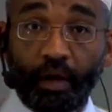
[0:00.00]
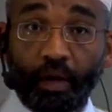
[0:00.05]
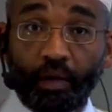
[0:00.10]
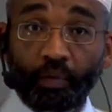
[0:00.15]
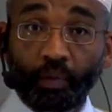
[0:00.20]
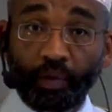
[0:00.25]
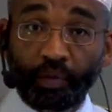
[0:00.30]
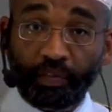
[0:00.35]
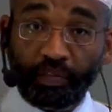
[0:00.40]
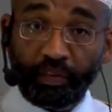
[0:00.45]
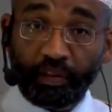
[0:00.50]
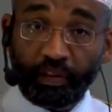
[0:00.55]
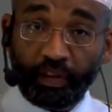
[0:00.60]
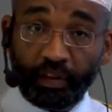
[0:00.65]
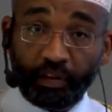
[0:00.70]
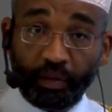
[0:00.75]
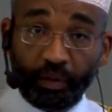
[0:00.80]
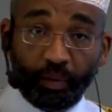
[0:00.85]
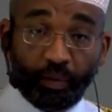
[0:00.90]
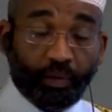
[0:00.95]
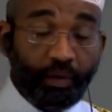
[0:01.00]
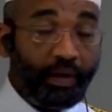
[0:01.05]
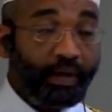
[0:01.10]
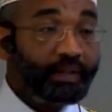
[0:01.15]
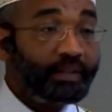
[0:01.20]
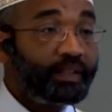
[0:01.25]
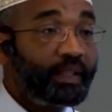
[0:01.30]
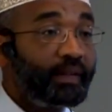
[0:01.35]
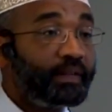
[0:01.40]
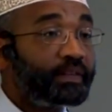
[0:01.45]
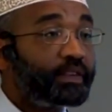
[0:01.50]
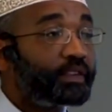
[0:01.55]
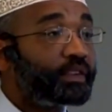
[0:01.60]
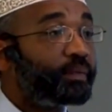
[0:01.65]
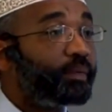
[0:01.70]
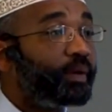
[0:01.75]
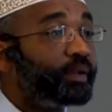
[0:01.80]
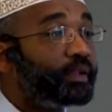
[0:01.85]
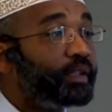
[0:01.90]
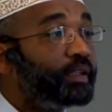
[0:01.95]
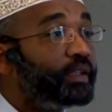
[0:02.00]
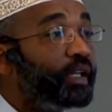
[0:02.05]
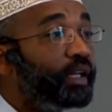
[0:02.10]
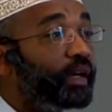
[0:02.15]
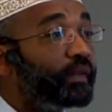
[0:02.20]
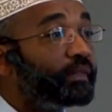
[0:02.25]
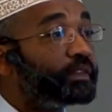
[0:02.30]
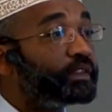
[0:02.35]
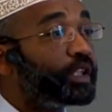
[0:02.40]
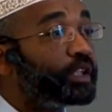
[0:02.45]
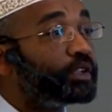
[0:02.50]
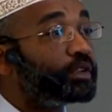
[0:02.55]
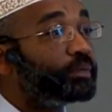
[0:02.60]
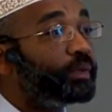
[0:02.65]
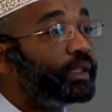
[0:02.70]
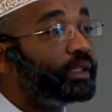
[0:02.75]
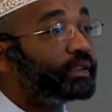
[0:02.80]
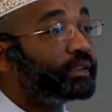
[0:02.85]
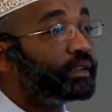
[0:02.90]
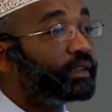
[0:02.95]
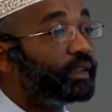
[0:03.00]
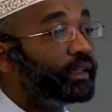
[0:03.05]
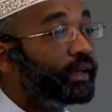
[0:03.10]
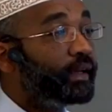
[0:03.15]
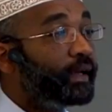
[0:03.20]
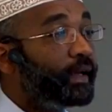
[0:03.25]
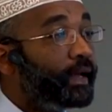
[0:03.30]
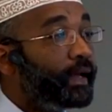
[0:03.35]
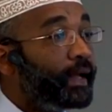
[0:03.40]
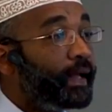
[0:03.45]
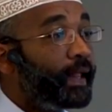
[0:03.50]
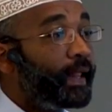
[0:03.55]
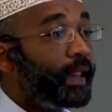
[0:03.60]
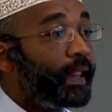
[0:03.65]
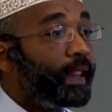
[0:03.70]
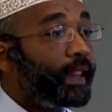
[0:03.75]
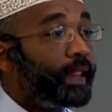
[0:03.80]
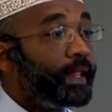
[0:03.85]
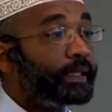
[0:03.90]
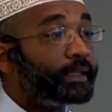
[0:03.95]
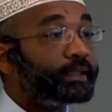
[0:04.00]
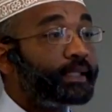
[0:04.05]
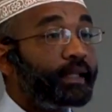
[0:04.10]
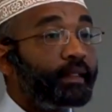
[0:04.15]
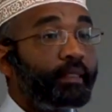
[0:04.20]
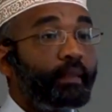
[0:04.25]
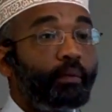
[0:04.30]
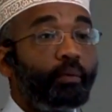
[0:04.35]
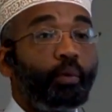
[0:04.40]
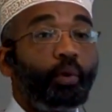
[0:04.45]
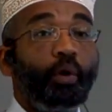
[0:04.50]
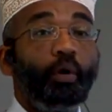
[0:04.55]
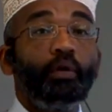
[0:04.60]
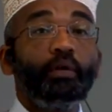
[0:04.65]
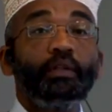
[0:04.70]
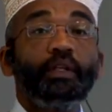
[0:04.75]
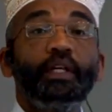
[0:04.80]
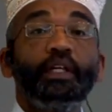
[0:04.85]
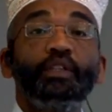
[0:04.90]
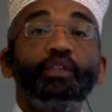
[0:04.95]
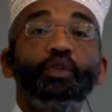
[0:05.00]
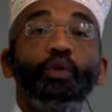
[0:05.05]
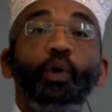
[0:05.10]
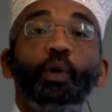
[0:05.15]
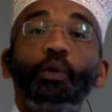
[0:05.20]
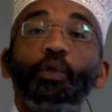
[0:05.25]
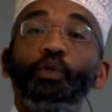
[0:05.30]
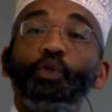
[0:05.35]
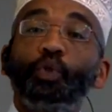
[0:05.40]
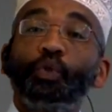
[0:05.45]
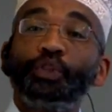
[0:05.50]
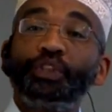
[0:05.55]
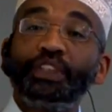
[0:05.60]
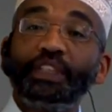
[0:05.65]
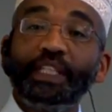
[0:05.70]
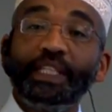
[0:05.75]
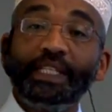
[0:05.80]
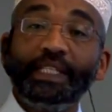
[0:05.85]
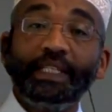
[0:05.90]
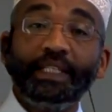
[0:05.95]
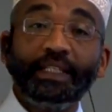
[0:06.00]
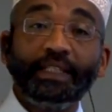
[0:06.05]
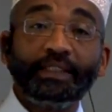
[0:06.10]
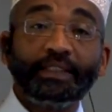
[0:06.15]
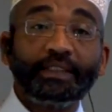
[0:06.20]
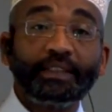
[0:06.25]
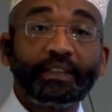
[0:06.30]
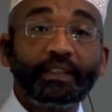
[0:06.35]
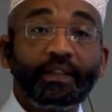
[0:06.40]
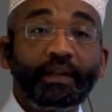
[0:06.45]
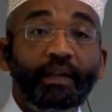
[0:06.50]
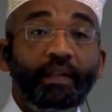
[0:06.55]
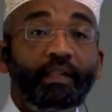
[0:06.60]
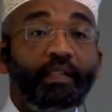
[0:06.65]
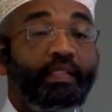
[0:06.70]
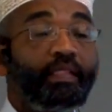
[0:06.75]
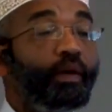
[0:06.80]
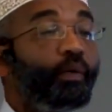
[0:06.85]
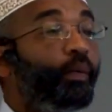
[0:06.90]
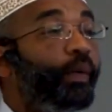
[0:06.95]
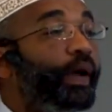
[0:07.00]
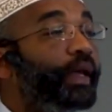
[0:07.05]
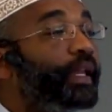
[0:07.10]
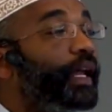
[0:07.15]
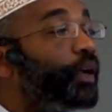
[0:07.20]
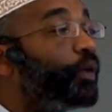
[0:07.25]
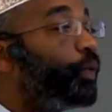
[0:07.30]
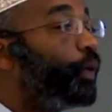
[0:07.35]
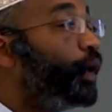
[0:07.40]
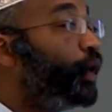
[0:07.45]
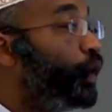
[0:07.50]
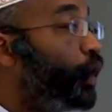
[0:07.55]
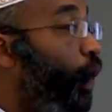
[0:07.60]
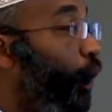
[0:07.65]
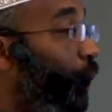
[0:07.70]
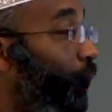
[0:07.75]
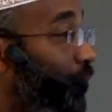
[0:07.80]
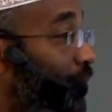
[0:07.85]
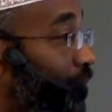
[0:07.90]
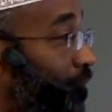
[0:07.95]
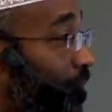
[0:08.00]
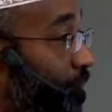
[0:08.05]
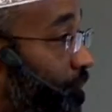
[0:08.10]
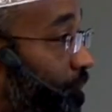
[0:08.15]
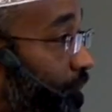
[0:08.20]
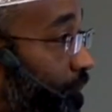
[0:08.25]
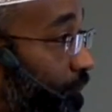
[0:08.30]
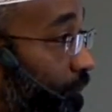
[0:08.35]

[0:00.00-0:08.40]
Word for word: And one thing that the Quran tells us about the day of judgment is that the world is going to cease the way that we know it.